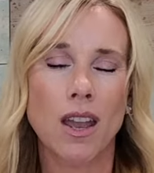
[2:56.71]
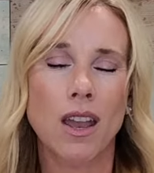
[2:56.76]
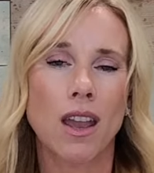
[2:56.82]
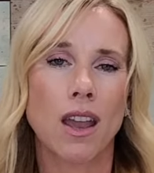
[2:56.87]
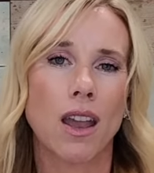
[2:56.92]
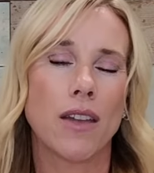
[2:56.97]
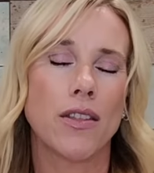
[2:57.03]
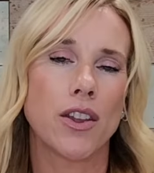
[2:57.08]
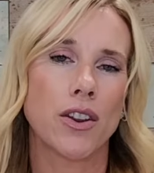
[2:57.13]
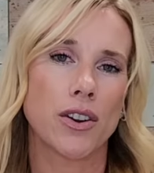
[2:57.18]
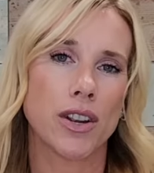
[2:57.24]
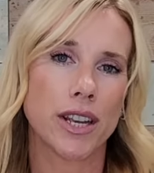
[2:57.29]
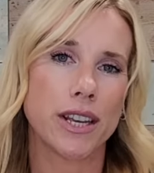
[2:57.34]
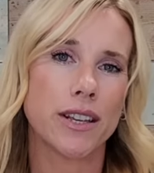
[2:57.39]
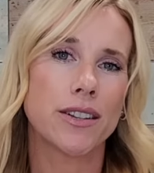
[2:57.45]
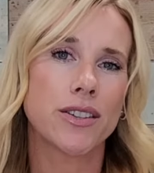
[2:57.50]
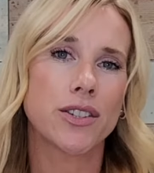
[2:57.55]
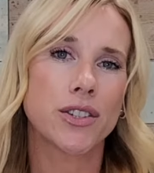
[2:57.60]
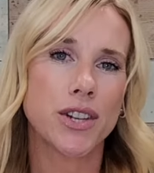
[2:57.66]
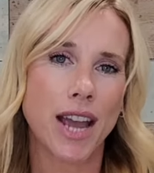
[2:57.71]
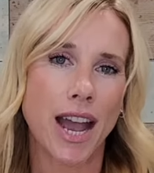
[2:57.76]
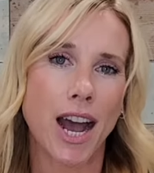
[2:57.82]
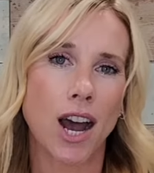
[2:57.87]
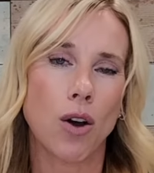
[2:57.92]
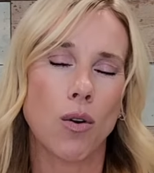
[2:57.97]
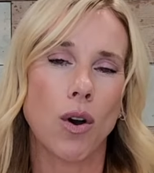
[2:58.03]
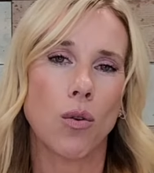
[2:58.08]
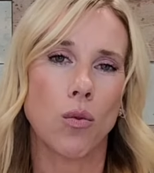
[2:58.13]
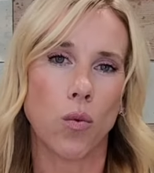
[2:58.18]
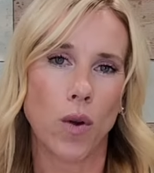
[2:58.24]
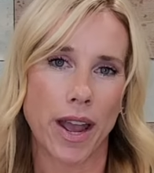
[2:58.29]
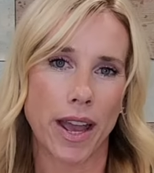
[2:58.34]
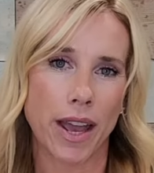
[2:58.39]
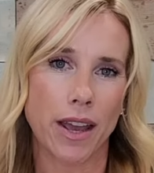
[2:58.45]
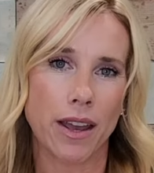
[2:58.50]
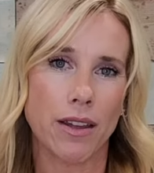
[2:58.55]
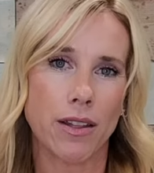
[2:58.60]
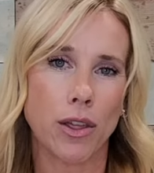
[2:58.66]
And there is now a
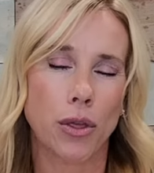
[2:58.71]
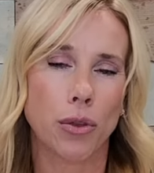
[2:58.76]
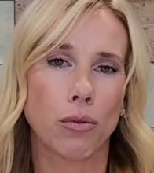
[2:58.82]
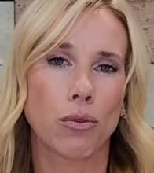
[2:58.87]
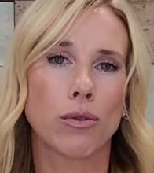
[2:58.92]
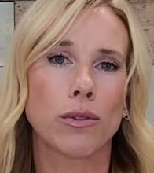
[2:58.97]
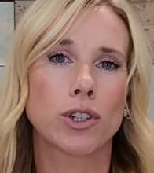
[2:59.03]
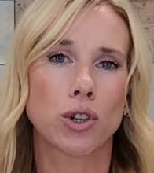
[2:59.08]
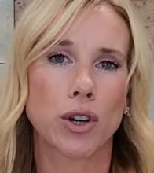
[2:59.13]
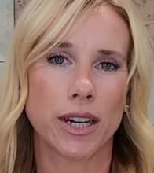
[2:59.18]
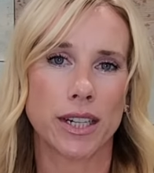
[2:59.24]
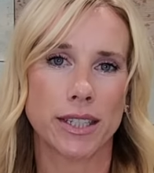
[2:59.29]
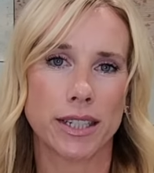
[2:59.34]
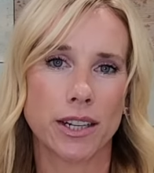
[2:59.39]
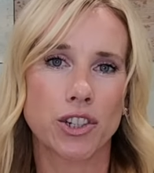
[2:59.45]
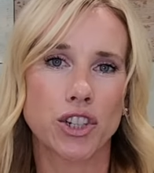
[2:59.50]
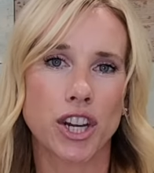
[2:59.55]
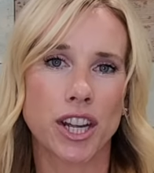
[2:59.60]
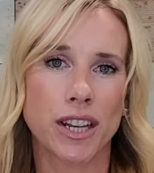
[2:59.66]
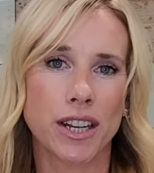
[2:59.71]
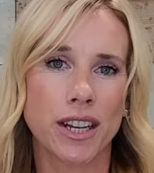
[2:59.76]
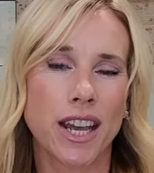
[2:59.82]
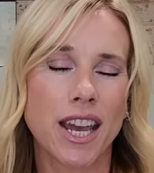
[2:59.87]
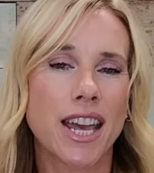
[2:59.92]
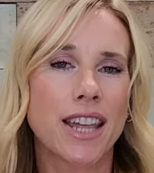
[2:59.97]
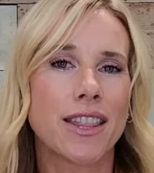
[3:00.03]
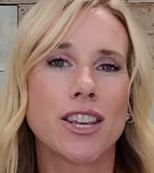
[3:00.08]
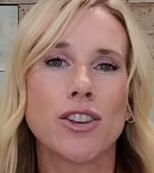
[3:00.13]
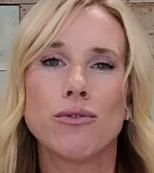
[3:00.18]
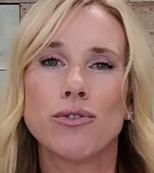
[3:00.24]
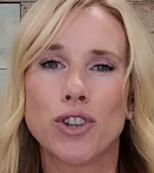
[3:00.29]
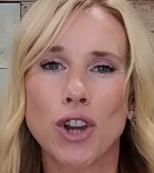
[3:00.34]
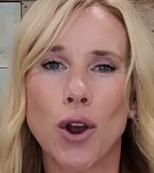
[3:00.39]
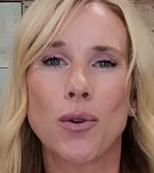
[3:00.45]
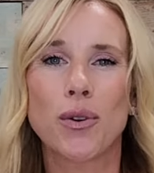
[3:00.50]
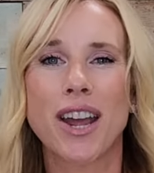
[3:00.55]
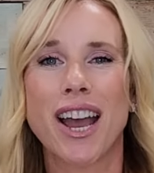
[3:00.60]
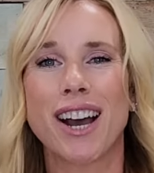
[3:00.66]
way through a transition that you
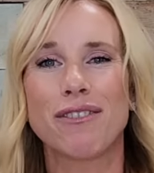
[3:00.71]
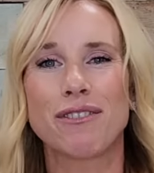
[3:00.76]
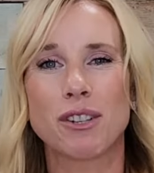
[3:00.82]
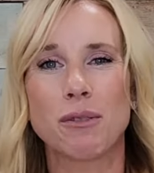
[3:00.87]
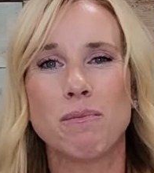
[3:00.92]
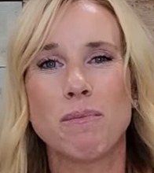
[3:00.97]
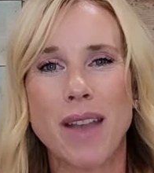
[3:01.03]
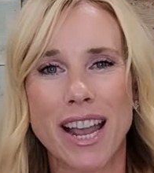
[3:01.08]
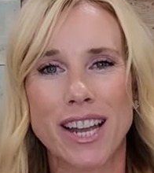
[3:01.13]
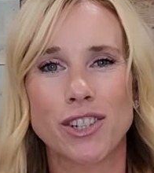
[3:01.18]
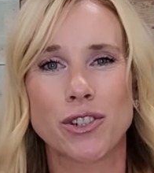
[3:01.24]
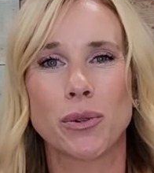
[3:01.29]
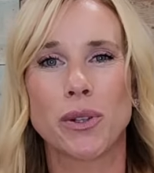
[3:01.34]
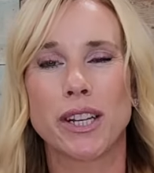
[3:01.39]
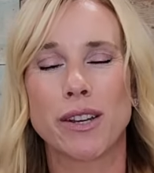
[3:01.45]
don't have to manually